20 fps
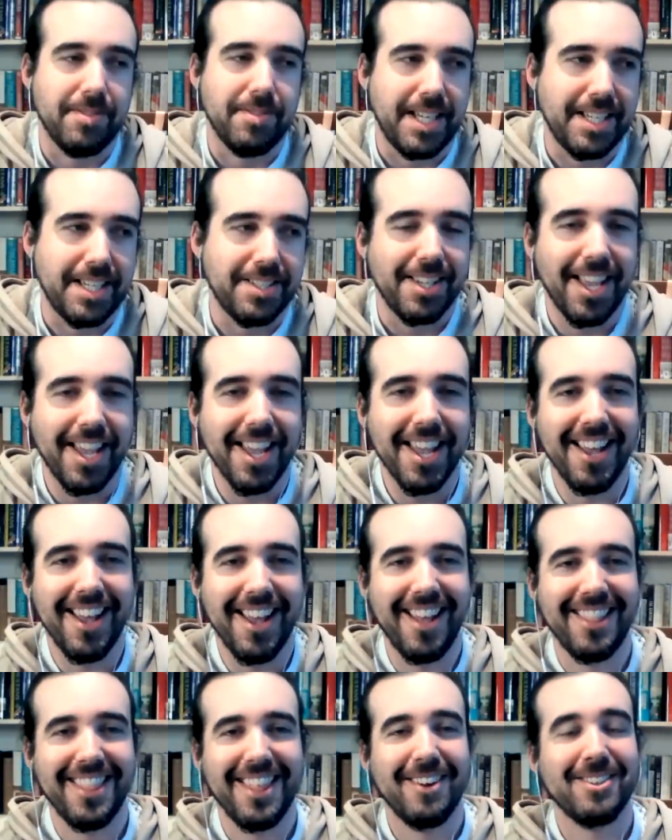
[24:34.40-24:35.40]
yes.
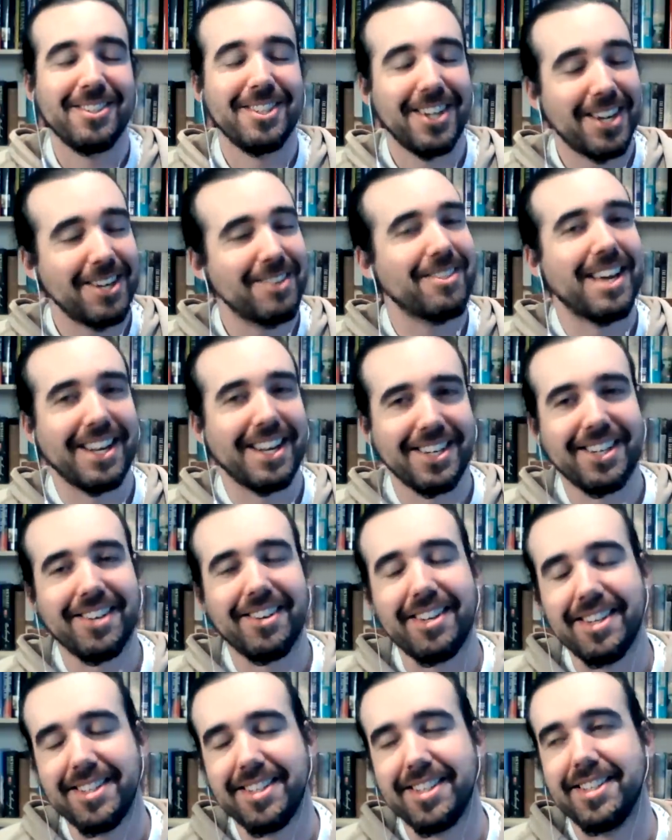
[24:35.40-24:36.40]
There was a lot of that
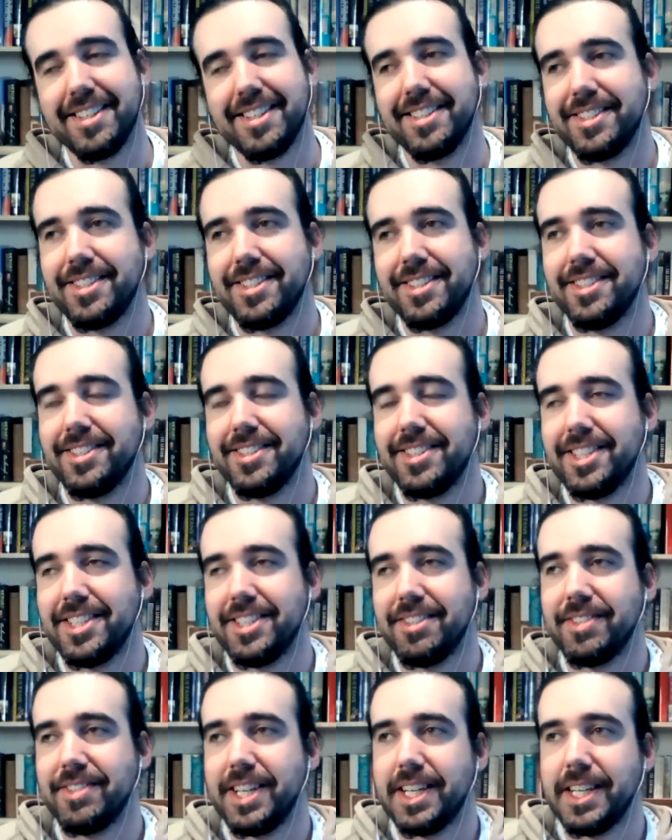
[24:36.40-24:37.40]
going on during the Siege
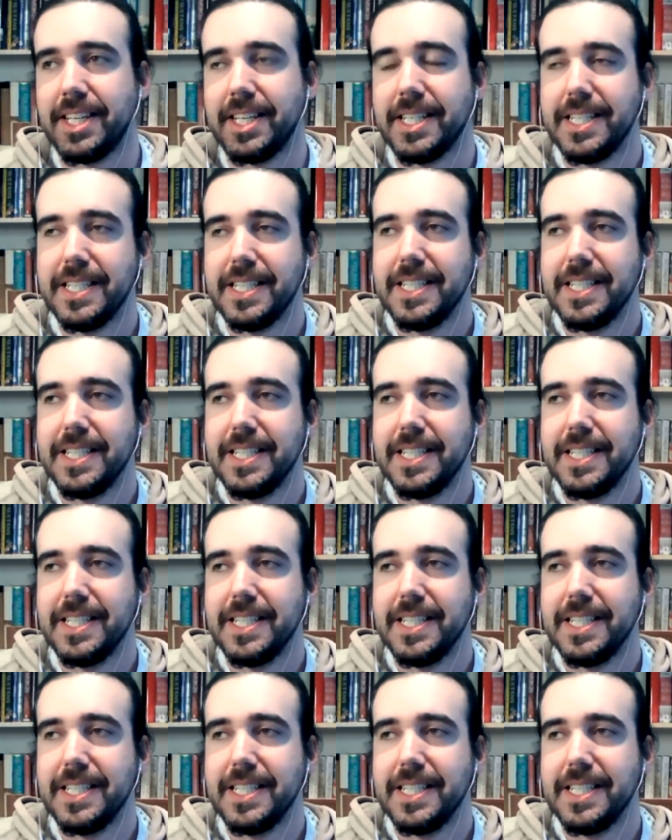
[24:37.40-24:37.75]
of Delhi.